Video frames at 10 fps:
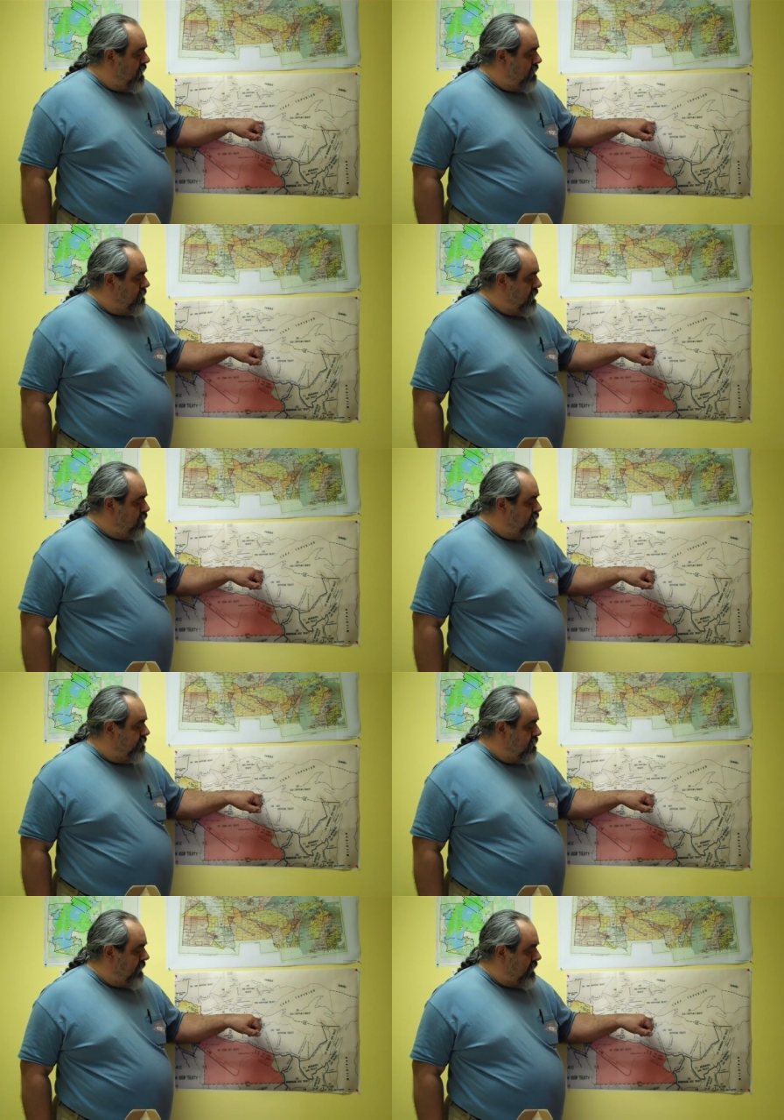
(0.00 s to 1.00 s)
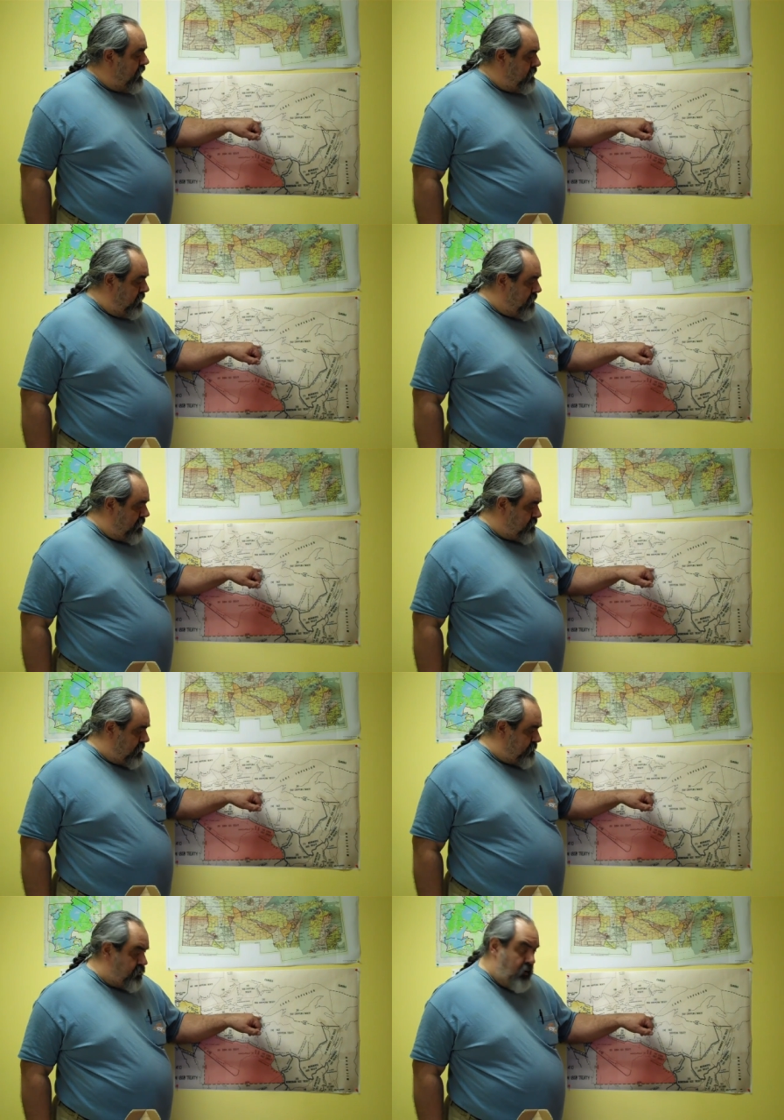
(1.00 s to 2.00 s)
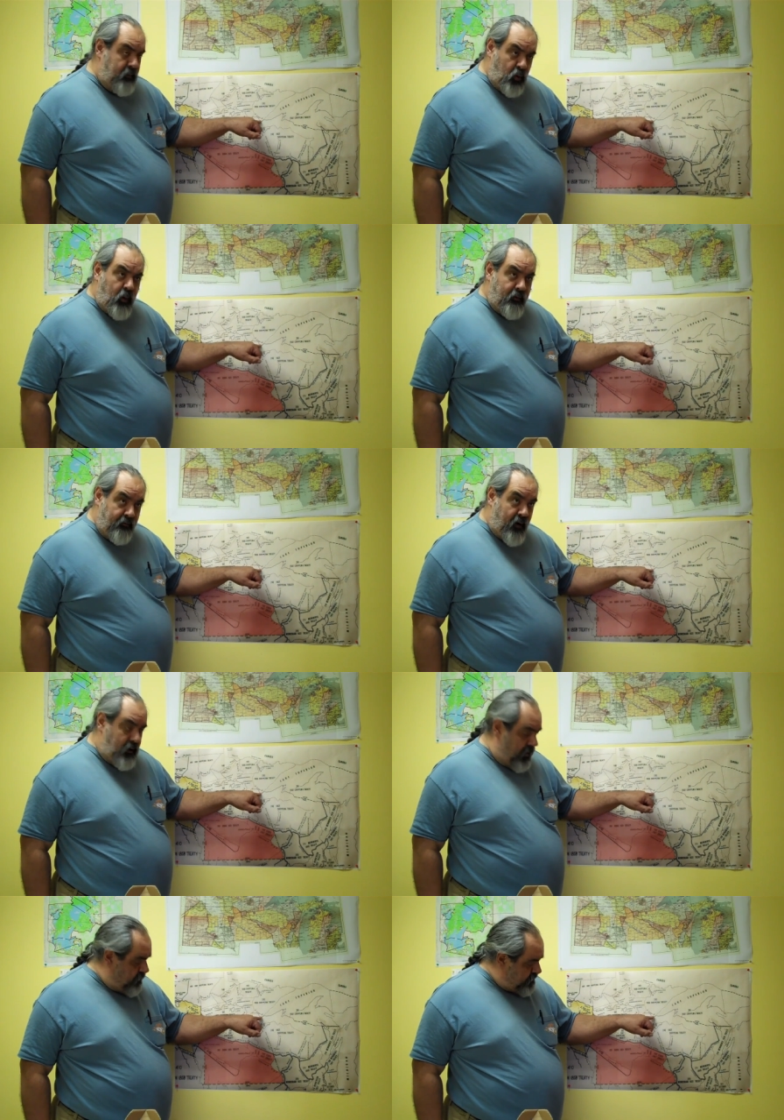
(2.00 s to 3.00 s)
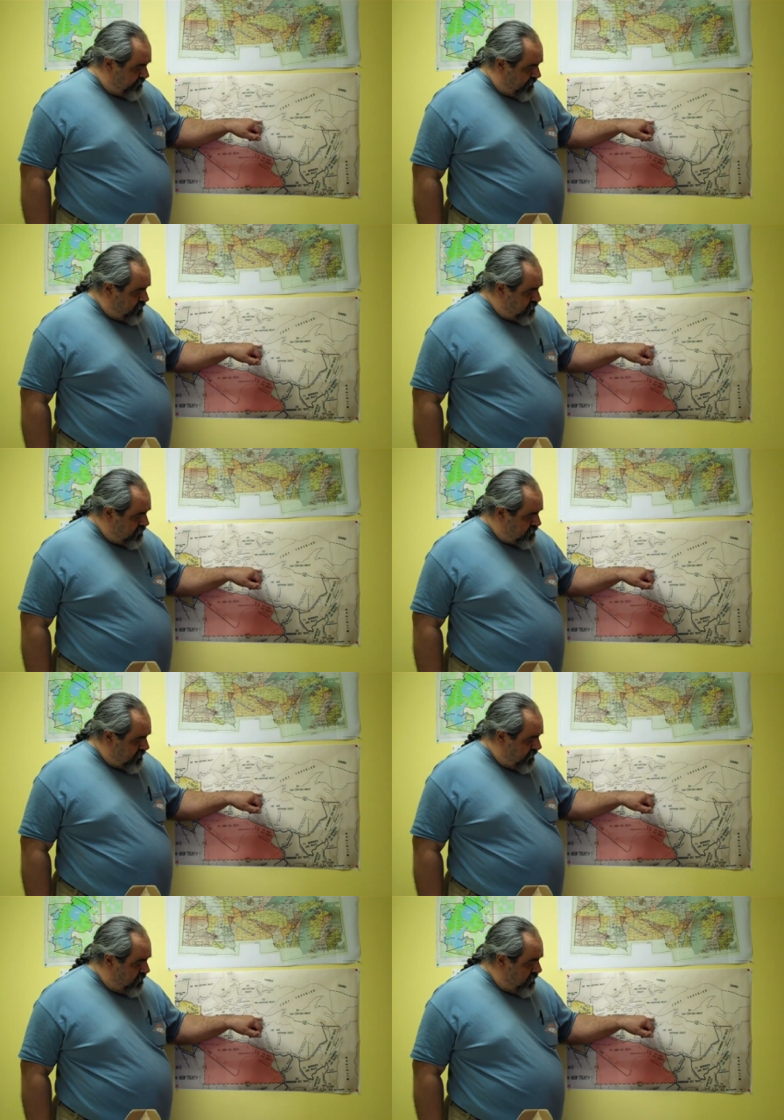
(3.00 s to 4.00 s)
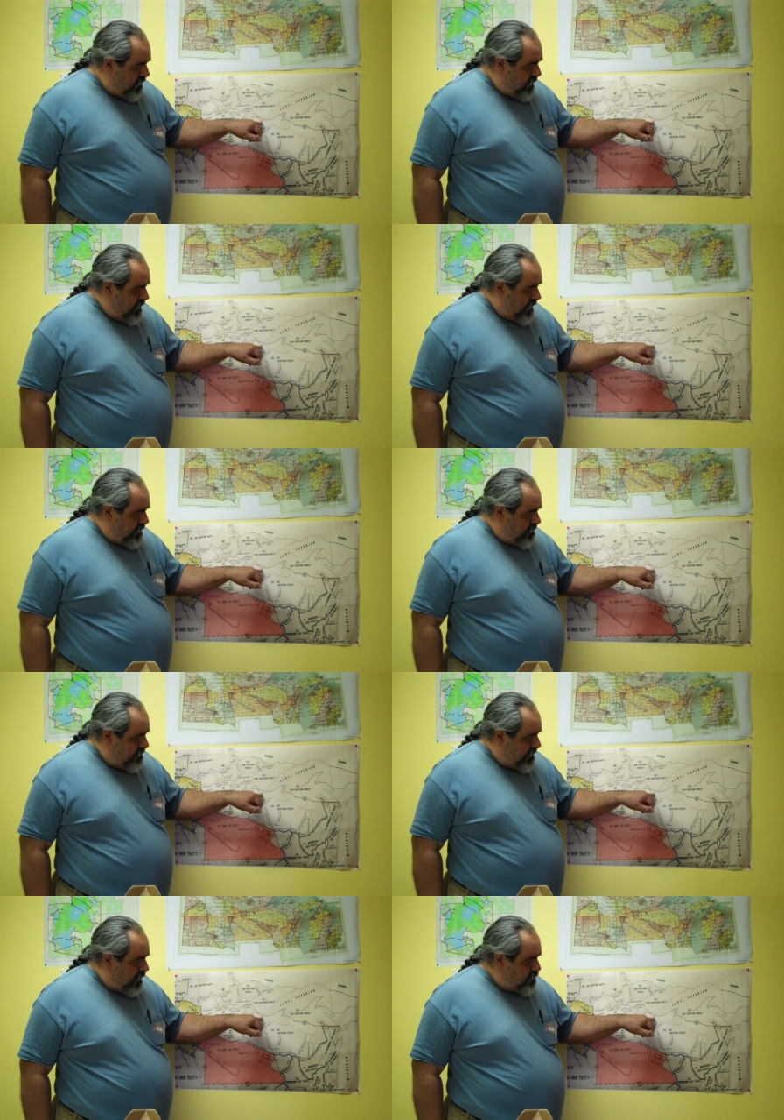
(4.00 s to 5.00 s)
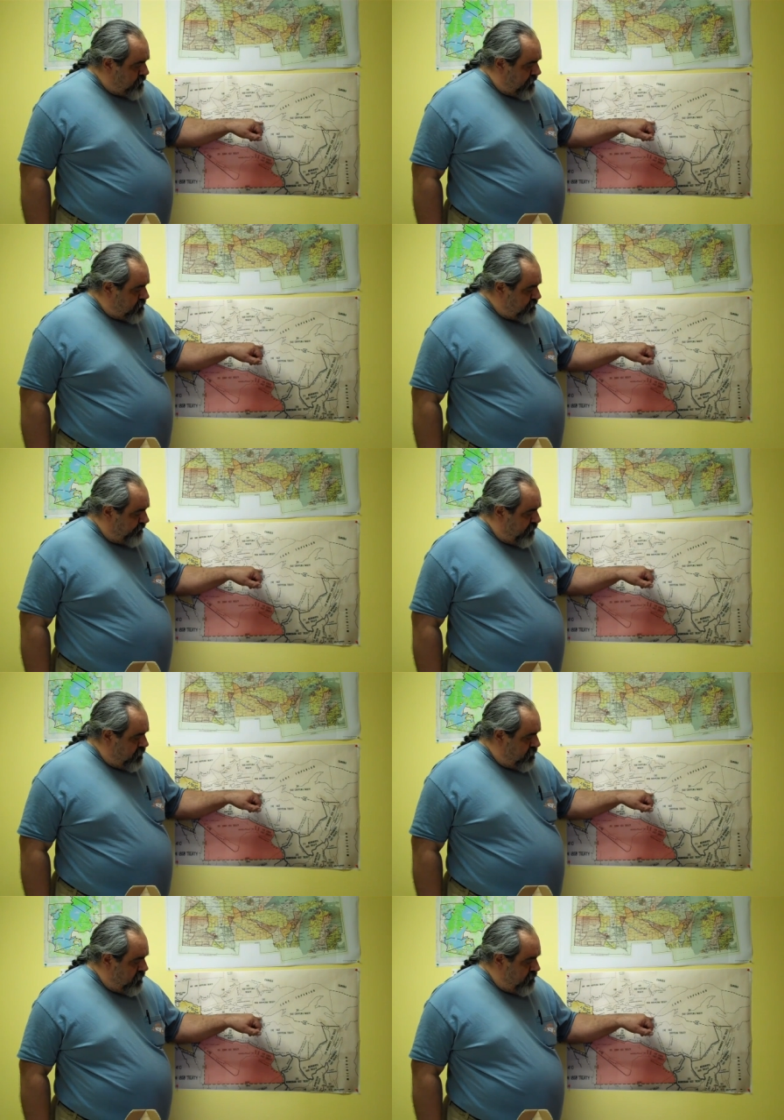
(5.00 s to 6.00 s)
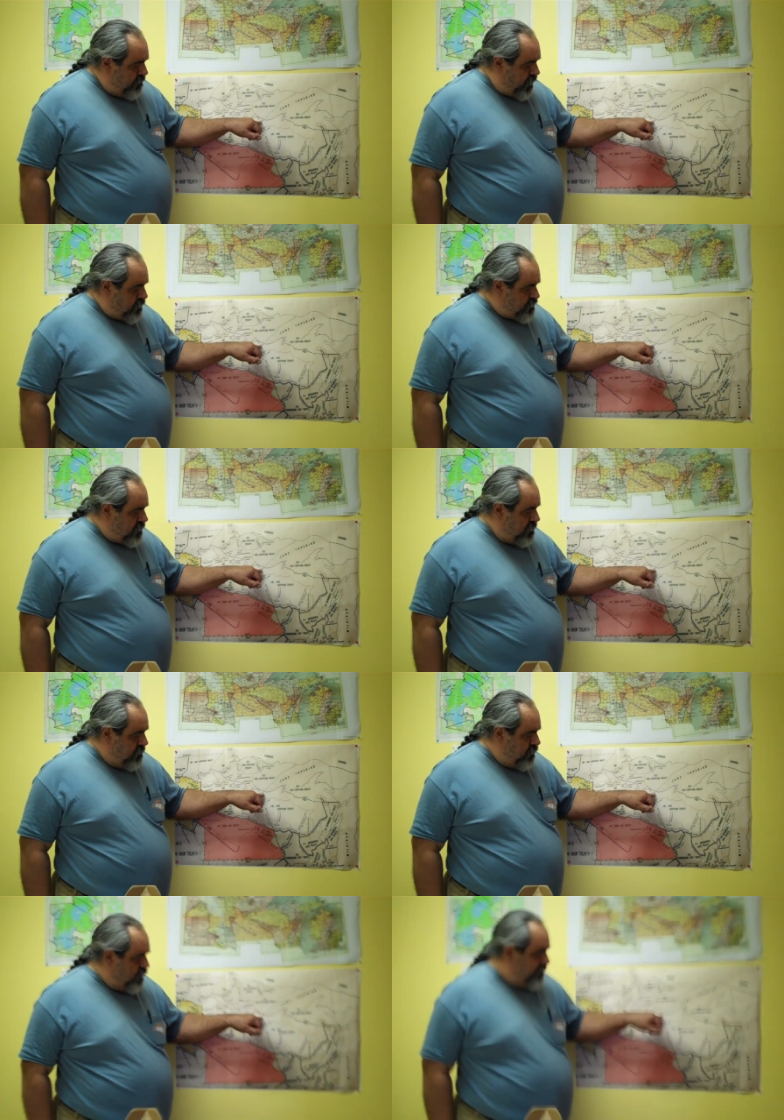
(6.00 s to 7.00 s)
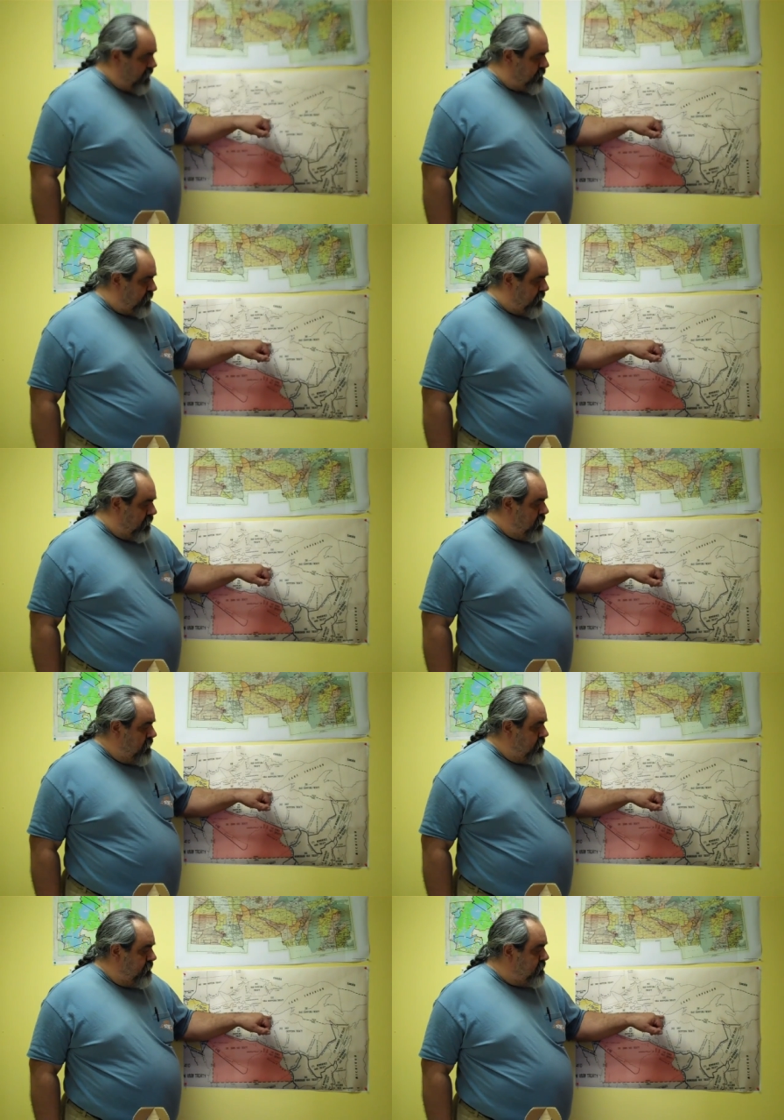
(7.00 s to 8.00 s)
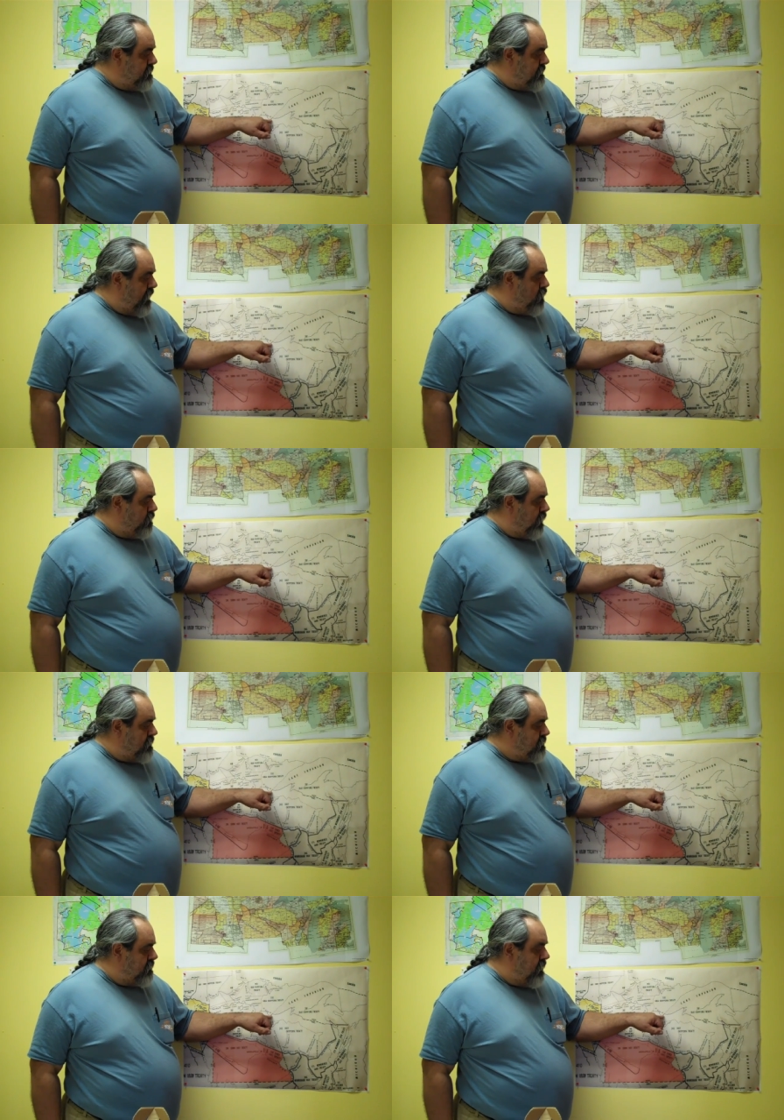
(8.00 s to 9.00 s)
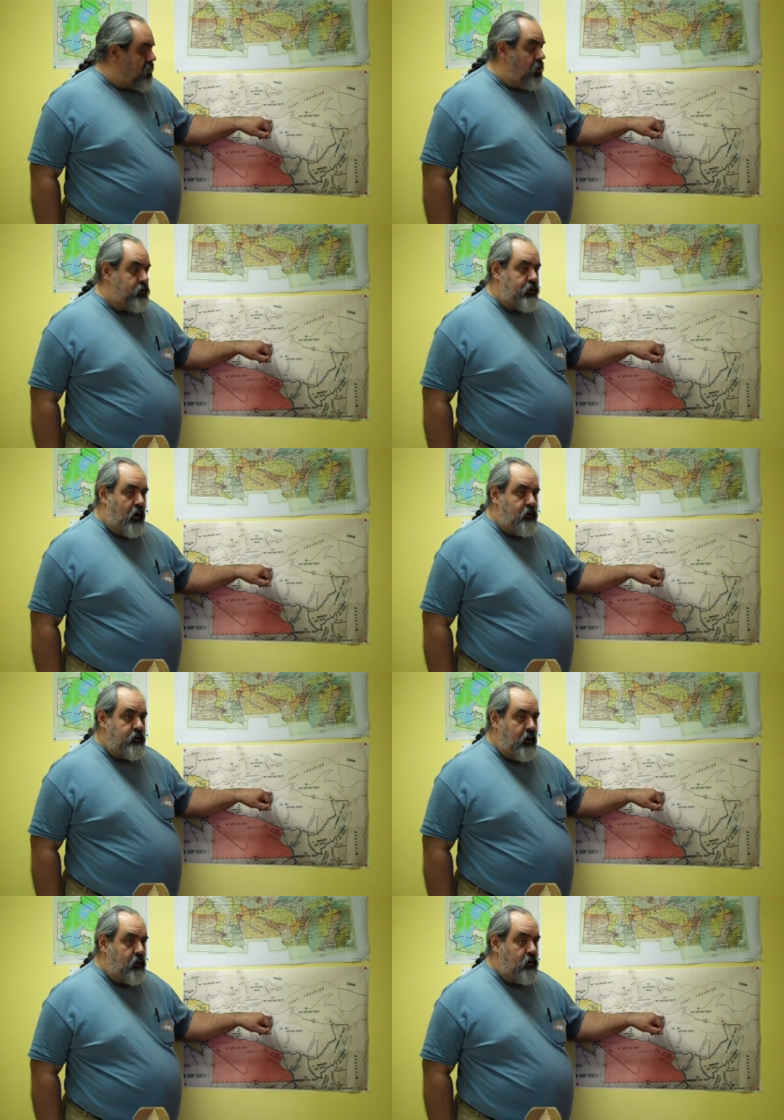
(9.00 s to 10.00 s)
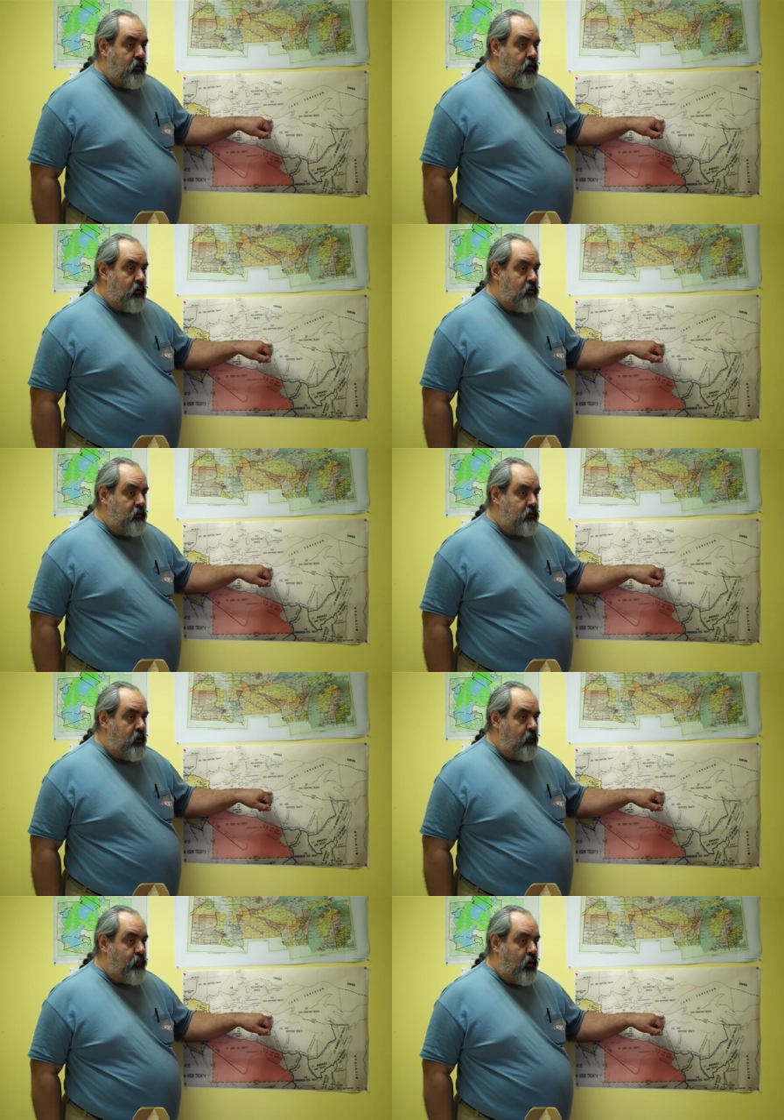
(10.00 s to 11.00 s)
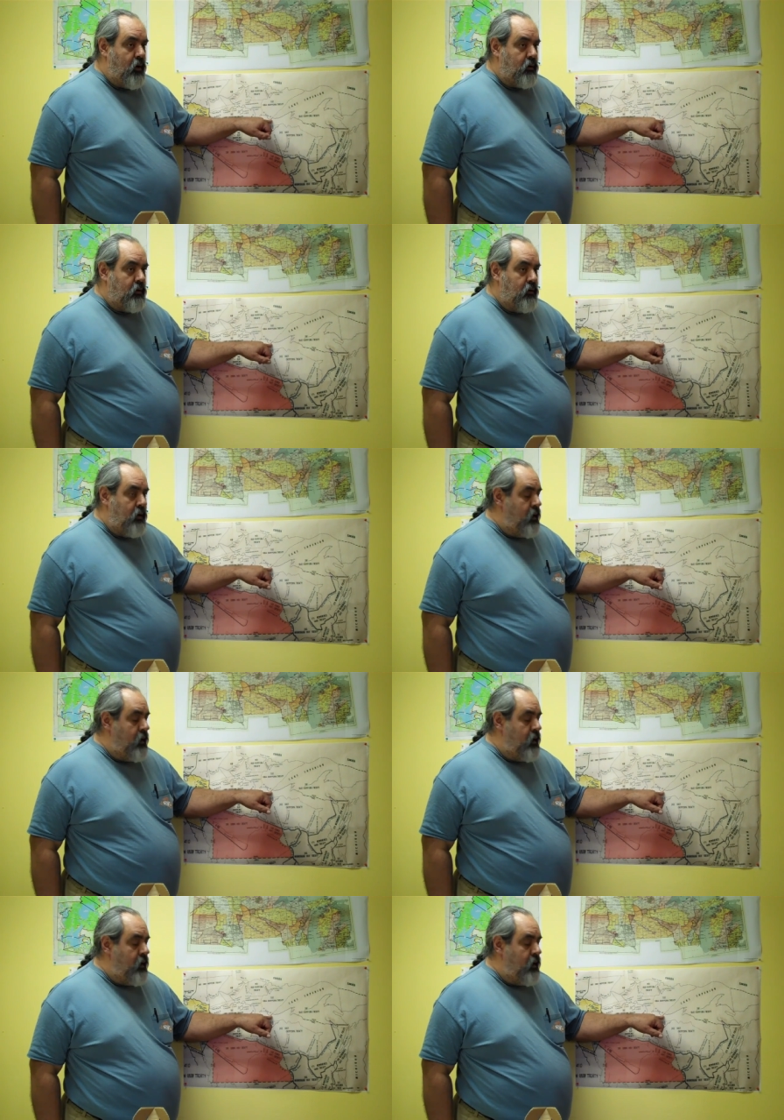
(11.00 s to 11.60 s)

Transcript: um, they moved about 18 miles upstream to where the Fond du Lac Reservation is now. And that was because the fur post moved up to there. This is now a place that they call John J. Cook State Park.